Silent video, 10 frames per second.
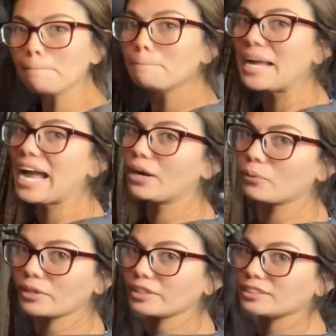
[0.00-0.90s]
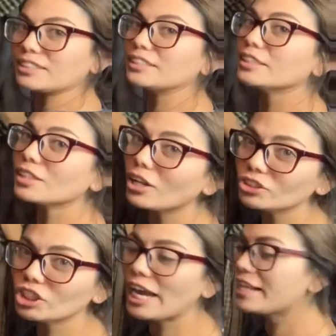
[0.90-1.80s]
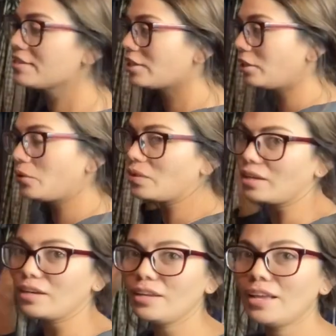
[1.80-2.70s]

backwards, this is all Chad's clothing.